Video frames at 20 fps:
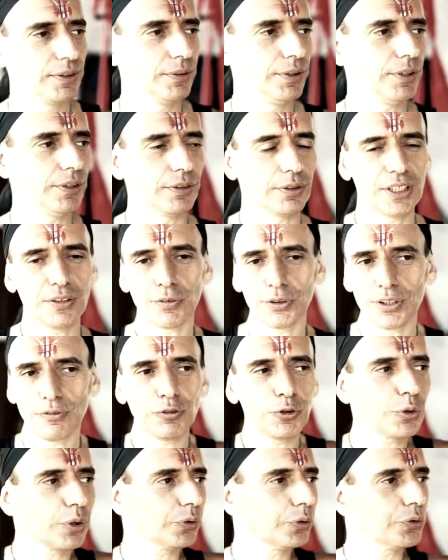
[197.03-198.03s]
you know, even
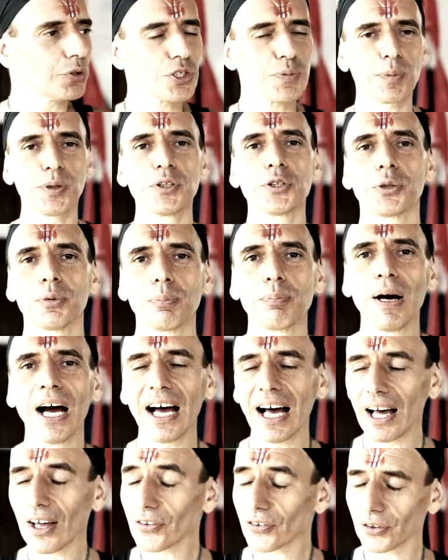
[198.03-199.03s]
if you are on the spiritual
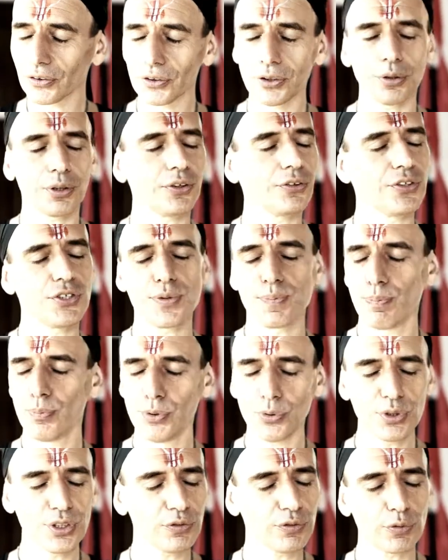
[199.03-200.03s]
path and you are this
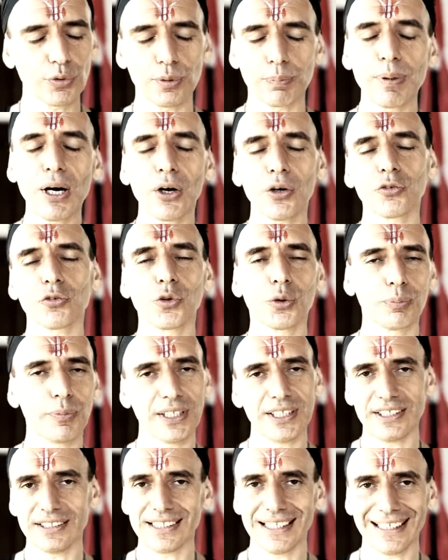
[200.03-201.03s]
beautiful, powerful
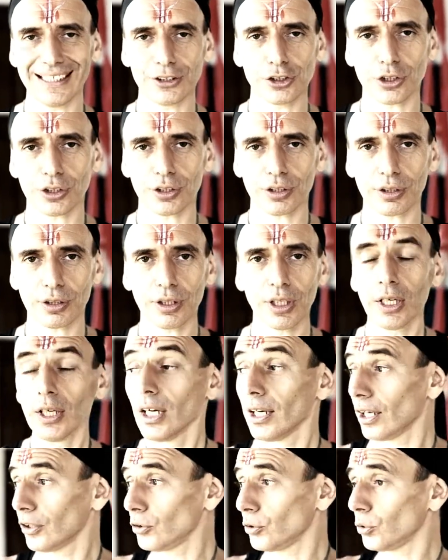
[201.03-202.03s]
meditator
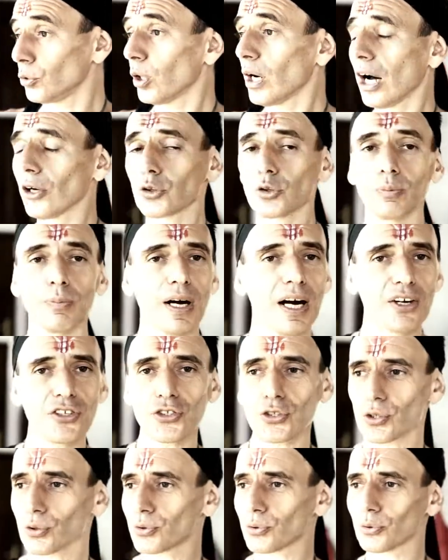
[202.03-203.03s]
and you know how to
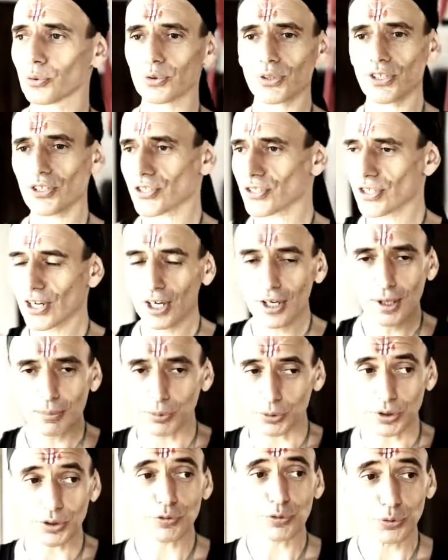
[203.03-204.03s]
master all these
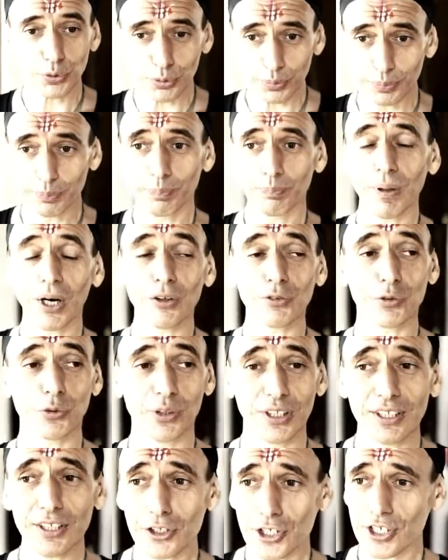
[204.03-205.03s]
beautiful, powerful
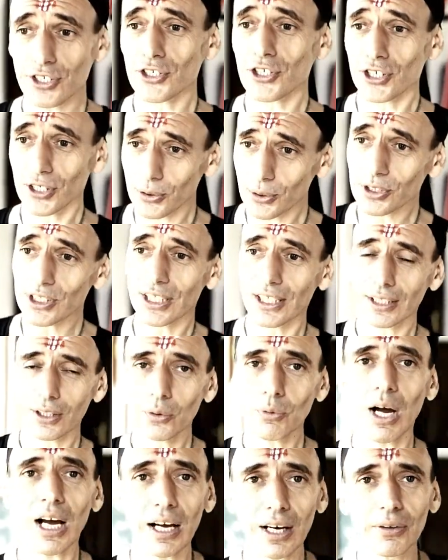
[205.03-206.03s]
energies, she goes like,
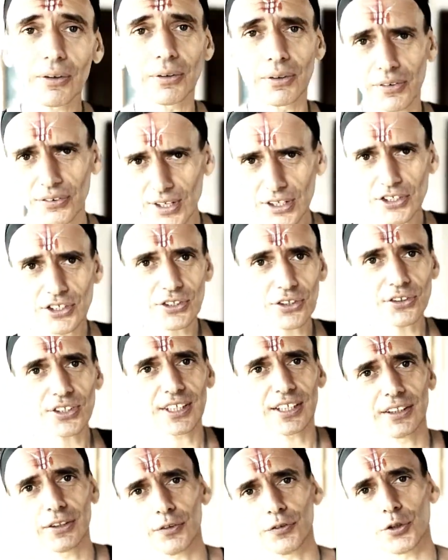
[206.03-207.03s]
wow, that's not
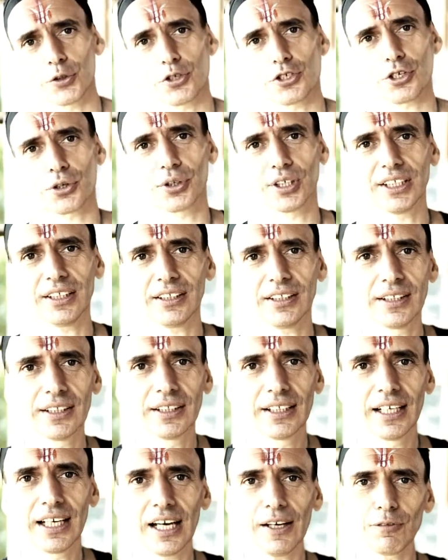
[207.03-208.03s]
the end of your journey.
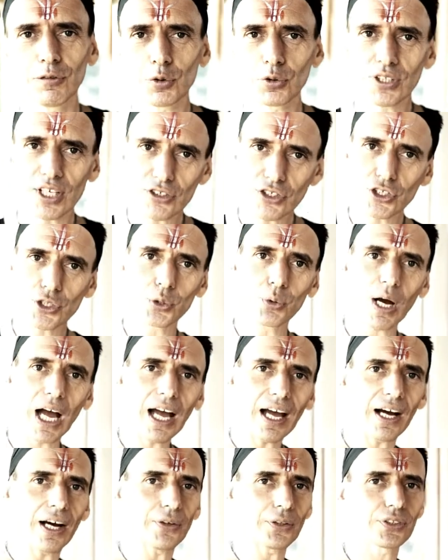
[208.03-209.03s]
I have to test you
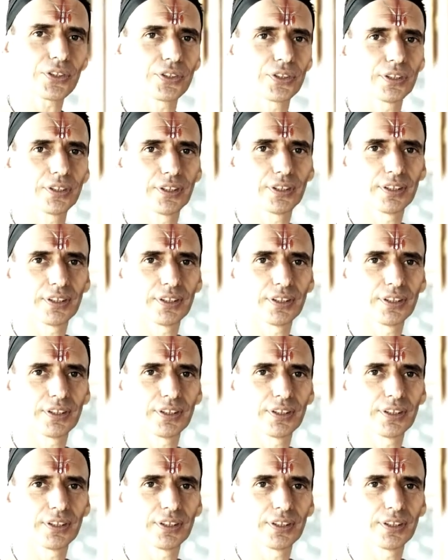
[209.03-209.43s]
out.